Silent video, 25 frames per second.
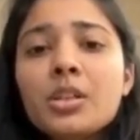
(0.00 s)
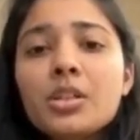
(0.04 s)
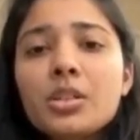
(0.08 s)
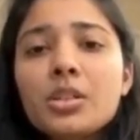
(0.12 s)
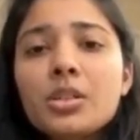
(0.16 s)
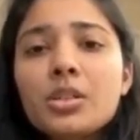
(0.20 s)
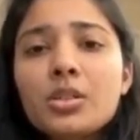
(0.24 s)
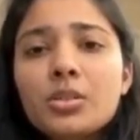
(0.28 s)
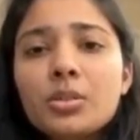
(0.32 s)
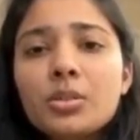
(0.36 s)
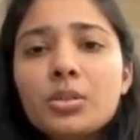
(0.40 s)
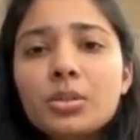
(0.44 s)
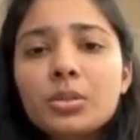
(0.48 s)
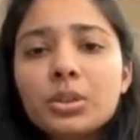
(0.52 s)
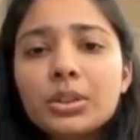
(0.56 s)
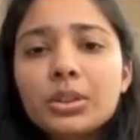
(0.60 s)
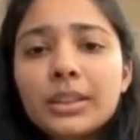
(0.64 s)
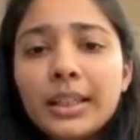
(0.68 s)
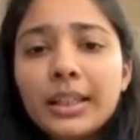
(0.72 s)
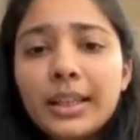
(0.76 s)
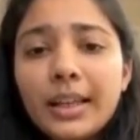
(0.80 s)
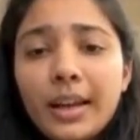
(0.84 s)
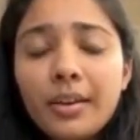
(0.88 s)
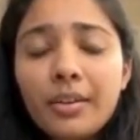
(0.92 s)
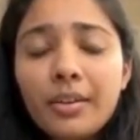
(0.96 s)
So
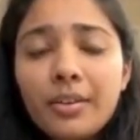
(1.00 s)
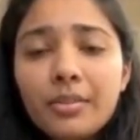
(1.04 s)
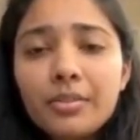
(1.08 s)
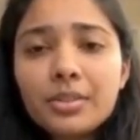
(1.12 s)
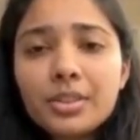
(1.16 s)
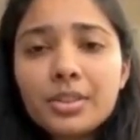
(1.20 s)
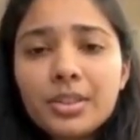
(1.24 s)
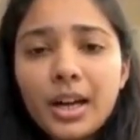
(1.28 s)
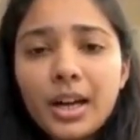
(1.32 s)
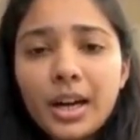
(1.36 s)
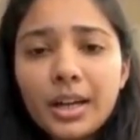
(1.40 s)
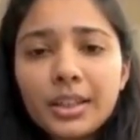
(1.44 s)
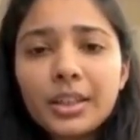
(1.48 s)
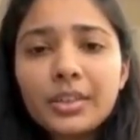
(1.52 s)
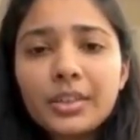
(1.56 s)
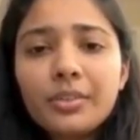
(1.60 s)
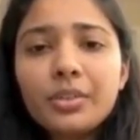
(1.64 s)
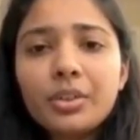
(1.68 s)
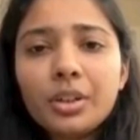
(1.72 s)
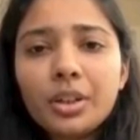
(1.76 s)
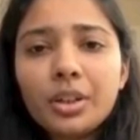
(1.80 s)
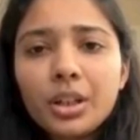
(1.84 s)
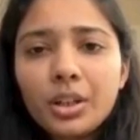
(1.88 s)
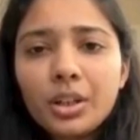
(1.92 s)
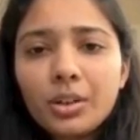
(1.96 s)
then I started
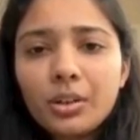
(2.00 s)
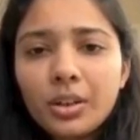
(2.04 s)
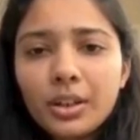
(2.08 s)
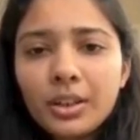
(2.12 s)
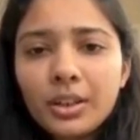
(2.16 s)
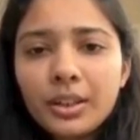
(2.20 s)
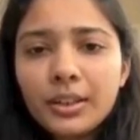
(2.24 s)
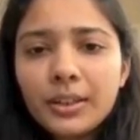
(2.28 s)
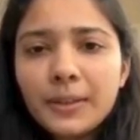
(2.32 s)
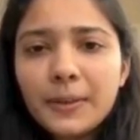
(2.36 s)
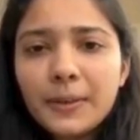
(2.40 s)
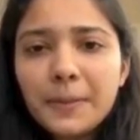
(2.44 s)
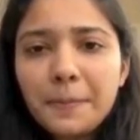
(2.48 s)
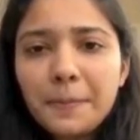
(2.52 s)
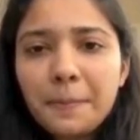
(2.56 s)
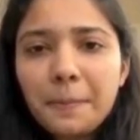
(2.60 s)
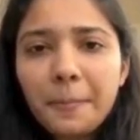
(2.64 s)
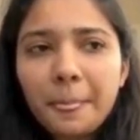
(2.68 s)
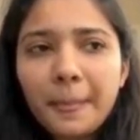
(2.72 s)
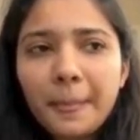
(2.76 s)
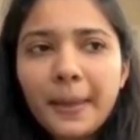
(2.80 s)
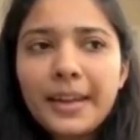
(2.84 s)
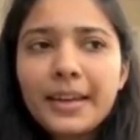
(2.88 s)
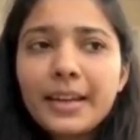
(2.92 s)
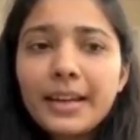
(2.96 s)
working on it,
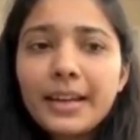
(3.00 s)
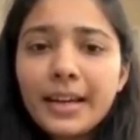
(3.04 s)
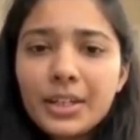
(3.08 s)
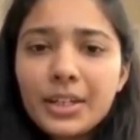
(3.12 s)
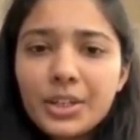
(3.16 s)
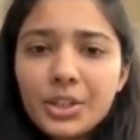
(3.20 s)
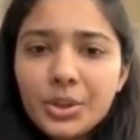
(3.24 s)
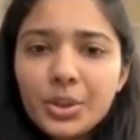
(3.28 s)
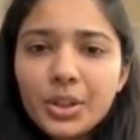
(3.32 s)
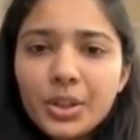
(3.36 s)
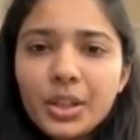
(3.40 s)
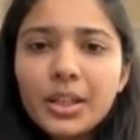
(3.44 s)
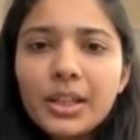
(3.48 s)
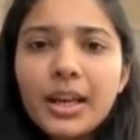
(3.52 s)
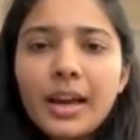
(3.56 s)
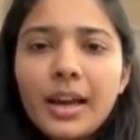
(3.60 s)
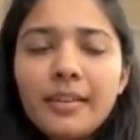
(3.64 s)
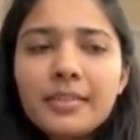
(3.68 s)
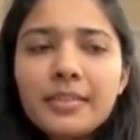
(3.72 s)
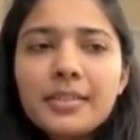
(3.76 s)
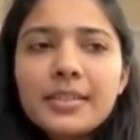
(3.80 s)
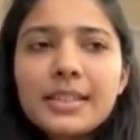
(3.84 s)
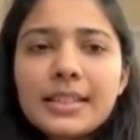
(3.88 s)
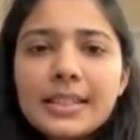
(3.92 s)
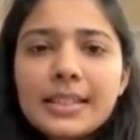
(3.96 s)
and gradually I
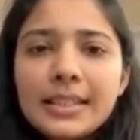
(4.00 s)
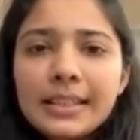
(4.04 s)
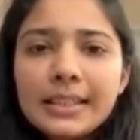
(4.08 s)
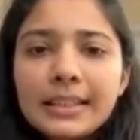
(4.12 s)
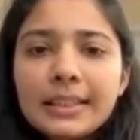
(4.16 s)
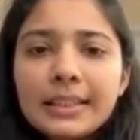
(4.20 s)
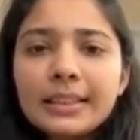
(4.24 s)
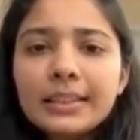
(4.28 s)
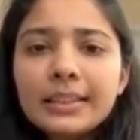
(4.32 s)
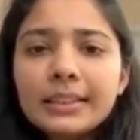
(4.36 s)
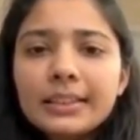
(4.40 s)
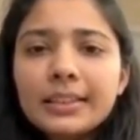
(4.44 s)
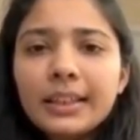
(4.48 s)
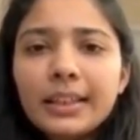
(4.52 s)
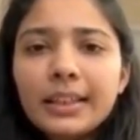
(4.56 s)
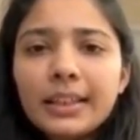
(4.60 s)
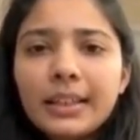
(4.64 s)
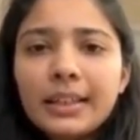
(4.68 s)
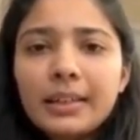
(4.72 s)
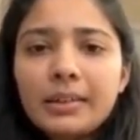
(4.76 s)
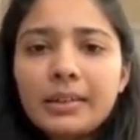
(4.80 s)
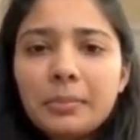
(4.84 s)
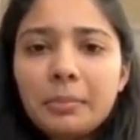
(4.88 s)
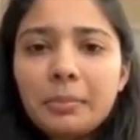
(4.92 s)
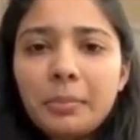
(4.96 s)
have seen that
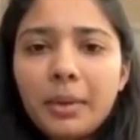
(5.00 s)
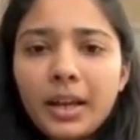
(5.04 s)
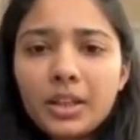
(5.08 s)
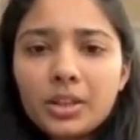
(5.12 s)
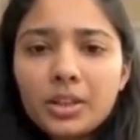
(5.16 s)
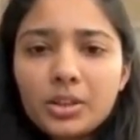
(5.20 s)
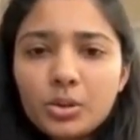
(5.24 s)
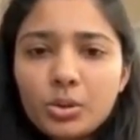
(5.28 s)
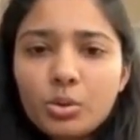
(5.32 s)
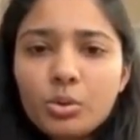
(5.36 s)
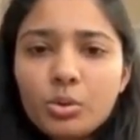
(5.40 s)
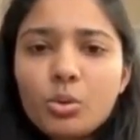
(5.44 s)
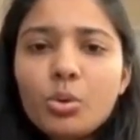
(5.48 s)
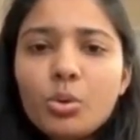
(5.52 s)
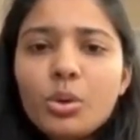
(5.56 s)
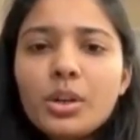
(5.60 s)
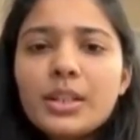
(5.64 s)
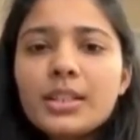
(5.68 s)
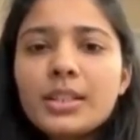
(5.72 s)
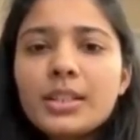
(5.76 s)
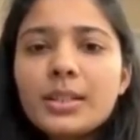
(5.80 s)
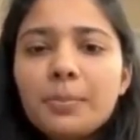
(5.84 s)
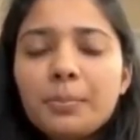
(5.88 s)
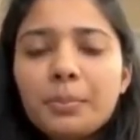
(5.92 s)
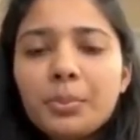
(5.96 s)
my score
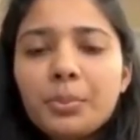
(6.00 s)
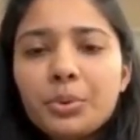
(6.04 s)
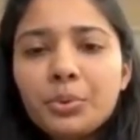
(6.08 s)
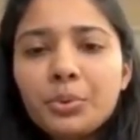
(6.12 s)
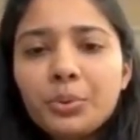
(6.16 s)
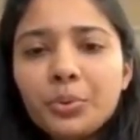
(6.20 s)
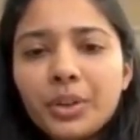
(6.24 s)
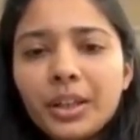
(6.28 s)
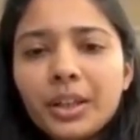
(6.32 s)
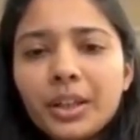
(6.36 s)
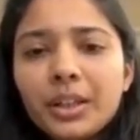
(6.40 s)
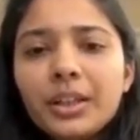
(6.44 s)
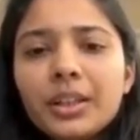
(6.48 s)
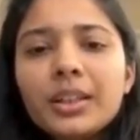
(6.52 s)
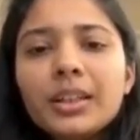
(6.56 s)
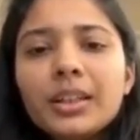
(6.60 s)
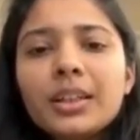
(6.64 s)
is improving.